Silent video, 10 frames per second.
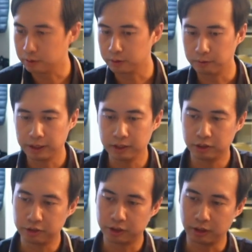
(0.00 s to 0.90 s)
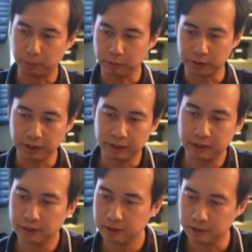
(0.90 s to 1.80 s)
we're ready to start boiling
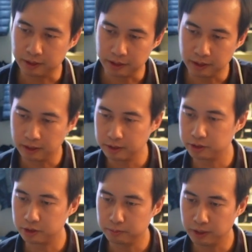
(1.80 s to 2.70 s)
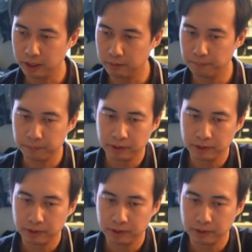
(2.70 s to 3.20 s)
the soup now.